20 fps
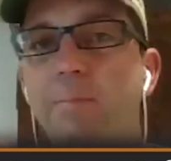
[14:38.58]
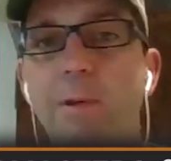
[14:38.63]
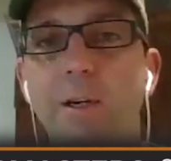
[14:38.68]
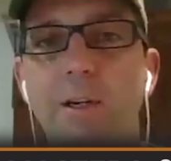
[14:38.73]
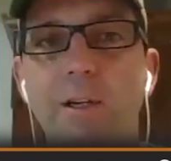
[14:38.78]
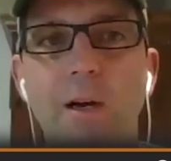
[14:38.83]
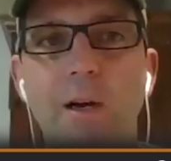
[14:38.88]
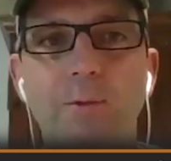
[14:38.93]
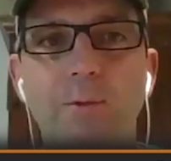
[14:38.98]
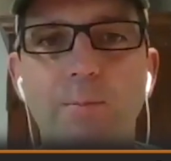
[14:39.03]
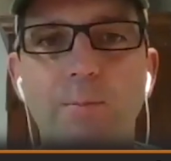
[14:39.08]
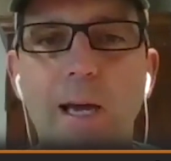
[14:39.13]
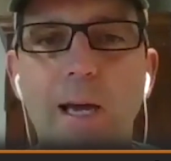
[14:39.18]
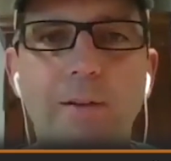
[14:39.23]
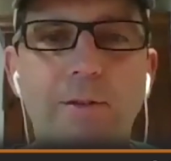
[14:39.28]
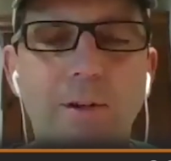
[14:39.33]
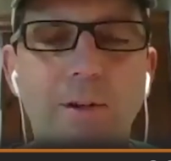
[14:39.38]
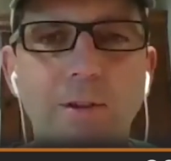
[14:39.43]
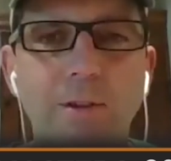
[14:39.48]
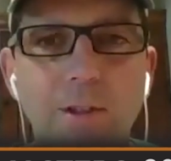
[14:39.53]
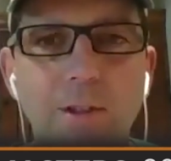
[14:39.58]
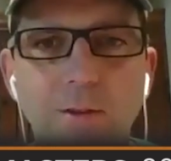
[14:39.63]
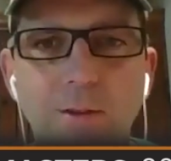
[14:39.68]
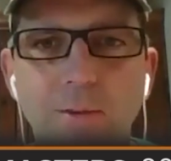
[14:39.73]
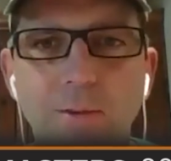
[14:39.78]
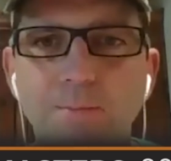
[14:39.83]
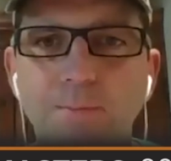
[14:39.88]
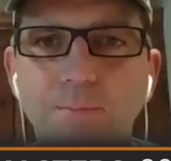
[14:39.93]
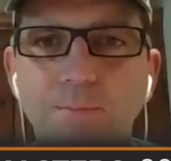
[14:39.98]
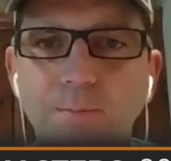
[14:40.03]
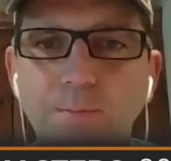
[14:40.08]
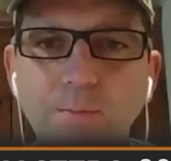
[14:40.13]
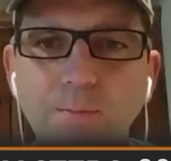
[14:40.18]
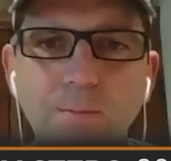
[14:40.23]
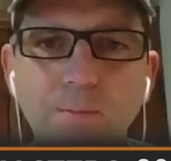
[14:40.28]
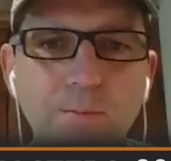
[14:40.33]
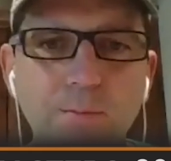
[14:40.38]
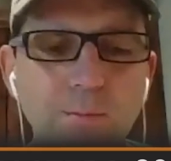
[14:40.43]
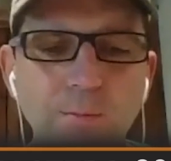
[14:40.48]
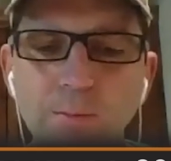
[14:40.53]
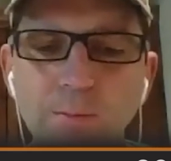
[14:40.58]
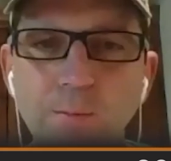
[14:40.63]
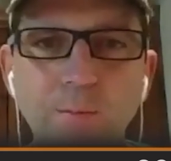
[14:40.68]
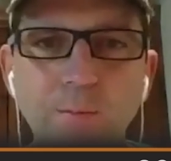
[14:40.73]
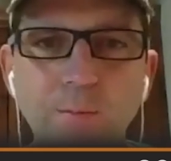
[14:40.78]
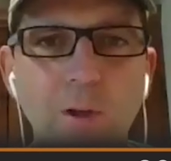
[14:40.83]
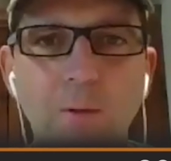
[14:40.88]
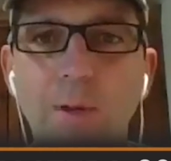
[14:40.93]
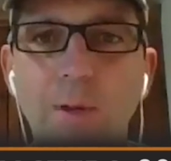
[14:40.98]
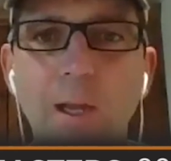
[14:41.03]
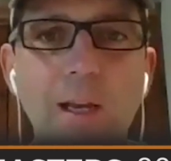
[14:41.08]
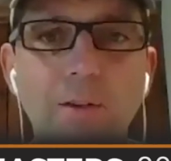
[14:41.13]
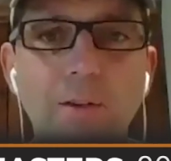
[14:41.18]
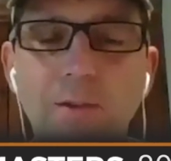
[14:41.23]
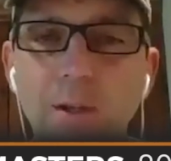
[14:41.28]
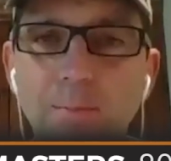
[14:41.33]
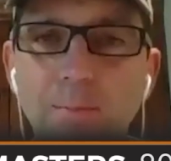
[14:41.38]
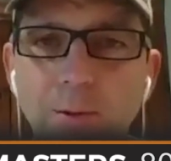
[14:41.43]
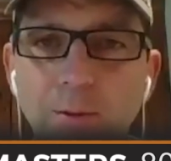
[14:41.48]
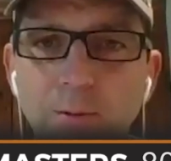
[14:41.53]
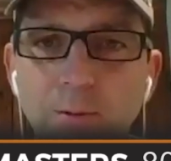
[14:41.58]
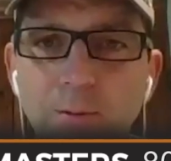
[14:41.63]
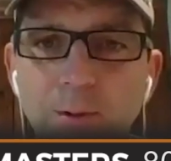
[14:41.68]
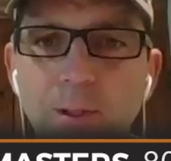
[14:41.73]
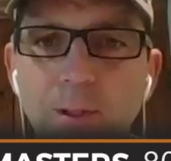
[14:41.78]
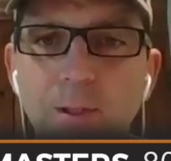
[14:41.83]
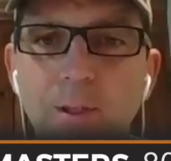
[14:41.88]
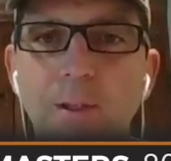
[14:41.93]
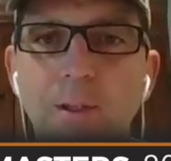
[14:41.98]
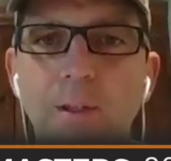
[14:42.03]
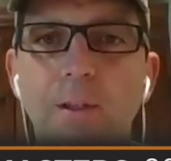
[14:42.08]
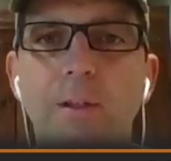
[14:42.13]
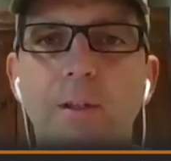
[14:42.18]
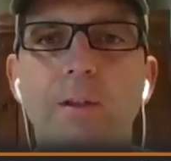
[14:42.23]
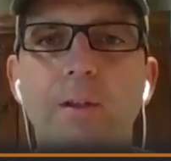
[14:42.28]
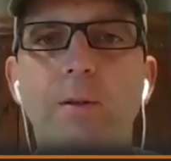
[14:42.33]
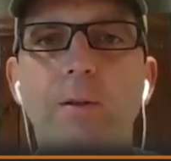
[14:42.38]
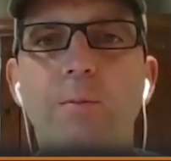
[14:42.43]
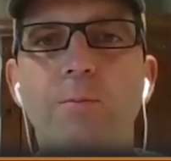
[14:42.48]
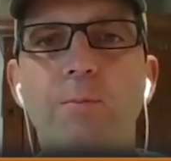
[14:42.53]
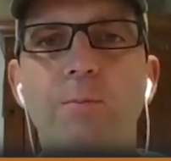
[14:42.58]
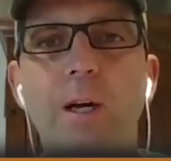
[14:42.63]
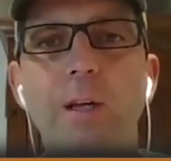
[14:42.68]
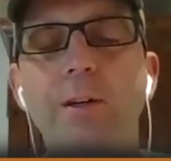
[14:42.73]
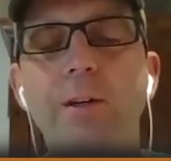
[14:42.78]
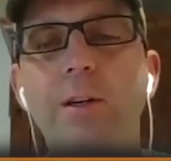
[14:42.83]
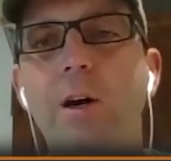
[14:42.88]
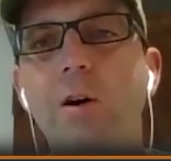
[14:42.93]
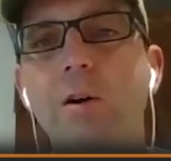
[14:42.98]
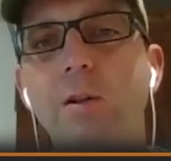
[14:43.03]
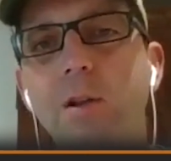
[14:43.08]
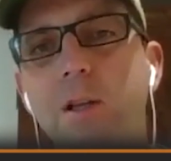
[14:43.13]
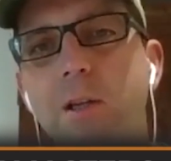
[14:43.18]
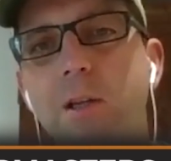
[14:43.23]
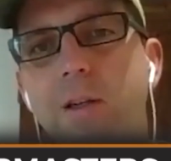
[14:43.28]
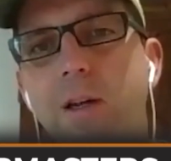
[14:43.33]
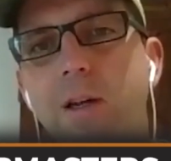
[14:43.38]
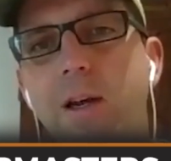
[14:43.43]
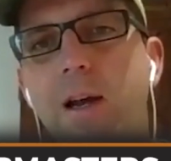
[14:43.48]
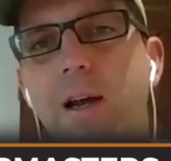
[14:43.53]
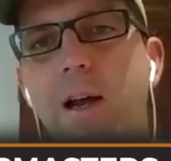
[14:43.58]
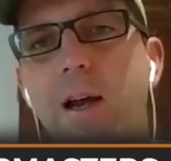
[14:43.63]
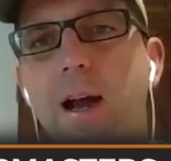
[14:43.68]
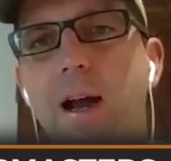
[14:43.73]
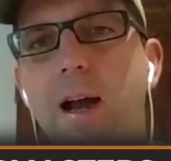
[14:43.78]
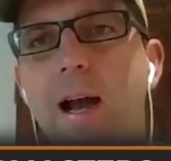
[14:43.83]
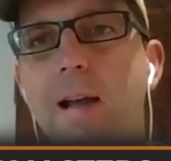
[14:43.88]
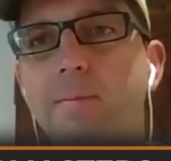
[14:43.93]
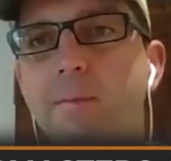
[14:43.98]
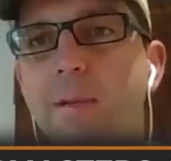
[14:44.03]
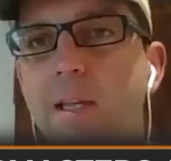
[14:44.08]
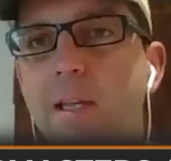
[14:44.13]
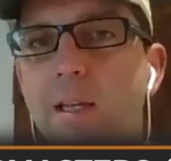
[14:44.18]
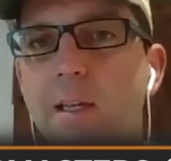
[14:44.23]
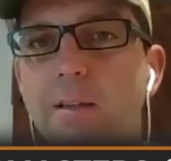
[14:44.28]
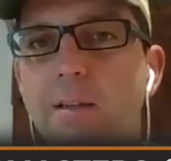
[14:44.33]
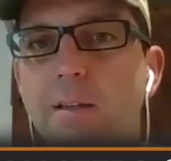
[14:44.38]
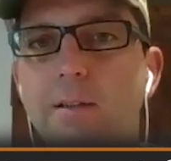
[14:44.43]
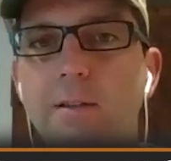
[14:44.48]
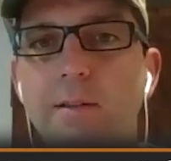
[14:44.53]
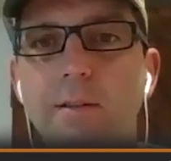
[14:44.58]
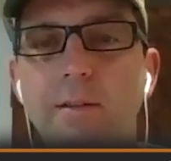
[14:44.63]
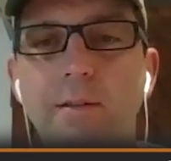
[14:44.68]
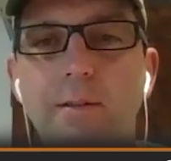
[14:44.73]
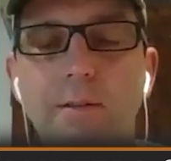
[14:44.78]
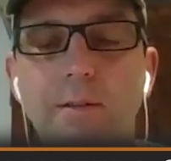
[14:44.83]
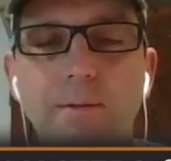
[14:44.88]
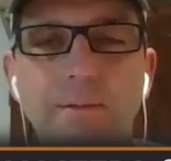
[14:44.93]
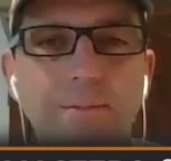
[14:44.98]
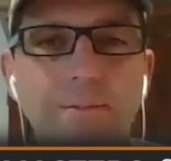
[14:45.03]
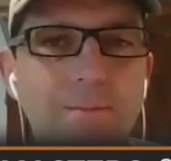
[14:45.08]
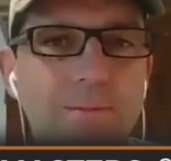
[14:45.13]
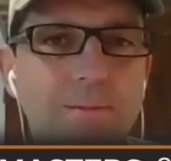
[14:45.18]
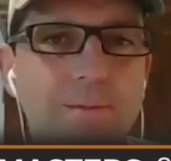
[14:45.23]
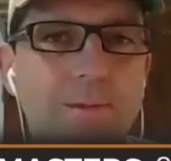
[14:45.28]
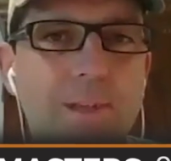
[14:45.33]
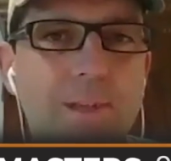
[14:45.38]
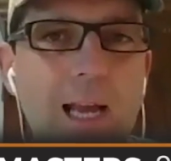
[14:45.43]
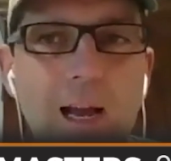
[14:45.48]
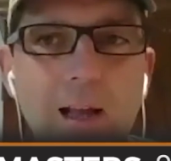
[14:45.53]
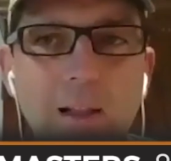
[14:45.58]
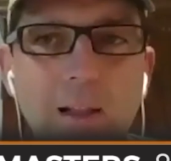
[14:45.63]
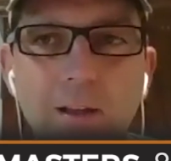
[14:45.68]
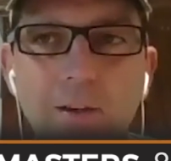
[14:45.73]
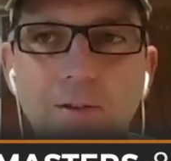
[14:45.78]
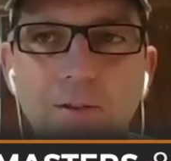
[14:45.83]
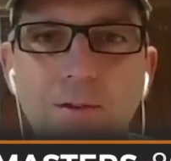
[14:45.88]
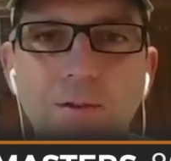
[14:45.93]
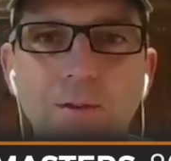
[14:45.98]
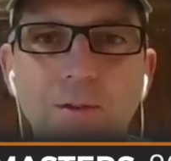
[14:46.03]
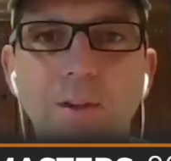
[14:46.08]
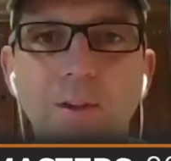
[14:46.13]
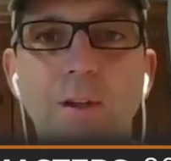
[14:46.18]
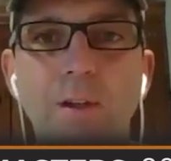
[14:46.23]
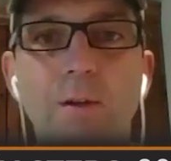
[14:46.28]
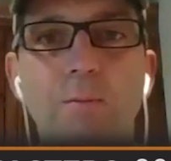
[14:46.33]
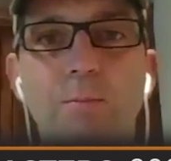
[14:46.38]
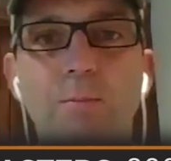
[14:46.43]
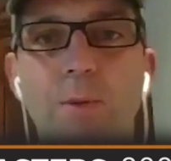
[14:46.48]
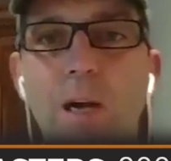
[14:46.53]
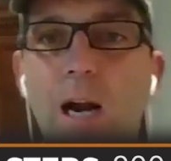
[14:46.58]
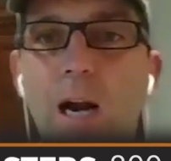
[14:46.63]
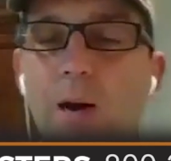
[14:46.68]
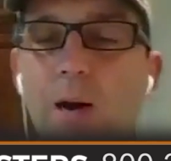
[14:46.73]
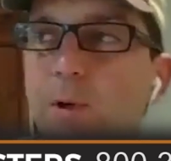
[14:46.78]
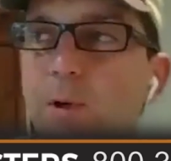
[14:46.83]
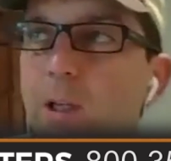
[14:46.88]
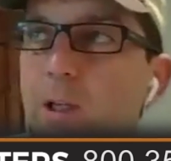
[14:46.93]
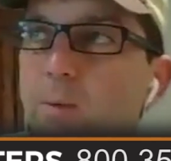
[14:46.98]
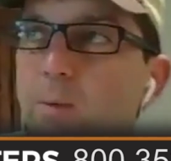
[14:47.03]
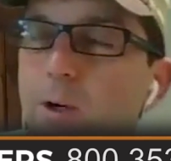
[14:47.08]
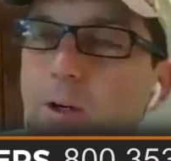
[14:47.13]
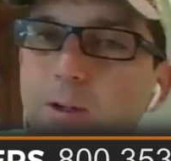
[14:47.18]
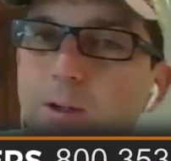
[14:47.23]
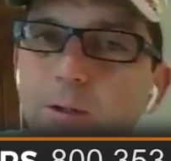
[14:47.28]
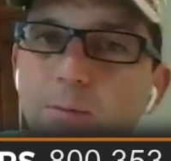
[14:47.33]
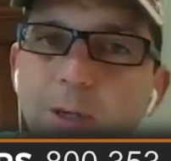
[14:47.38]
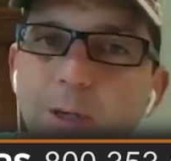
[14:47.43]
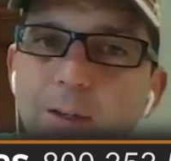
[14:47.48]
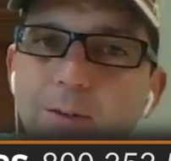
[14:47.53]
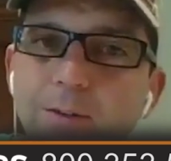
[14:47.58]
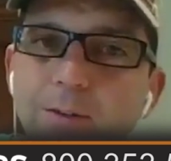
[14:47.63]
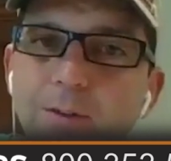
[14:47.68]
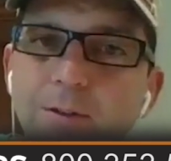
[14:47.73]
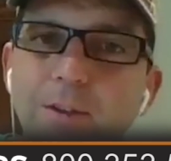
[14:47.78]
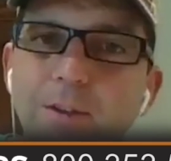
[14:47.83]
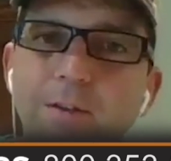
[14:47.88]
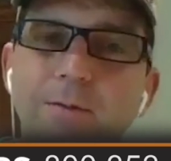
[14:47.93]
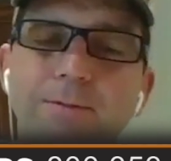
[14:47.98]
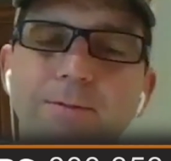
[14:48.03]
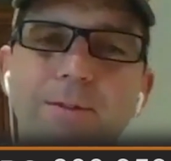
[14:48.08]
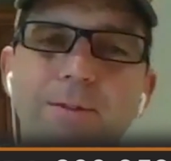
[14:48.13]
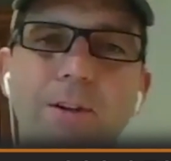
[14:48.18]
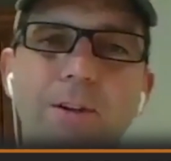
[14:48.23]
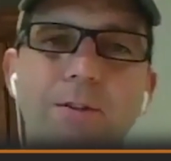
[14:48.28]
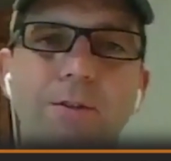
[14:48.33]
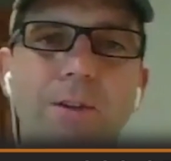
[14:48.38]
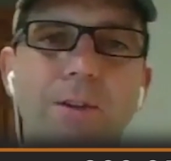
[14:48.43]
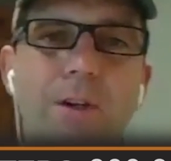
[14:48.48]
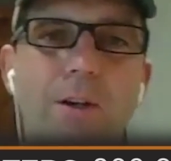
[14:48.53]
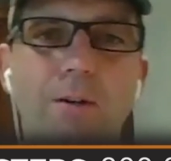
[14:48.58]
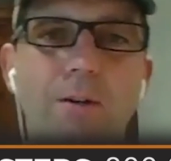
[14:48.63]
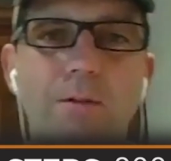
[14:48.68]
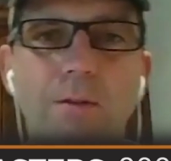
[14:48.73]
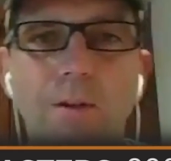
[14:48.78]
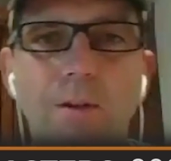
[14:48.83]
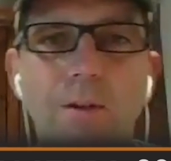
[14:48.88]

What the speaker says: becomes a bad search engine. Plain and simple. But Nolan, I'm in Dallas, but I really want to do business in Frisco.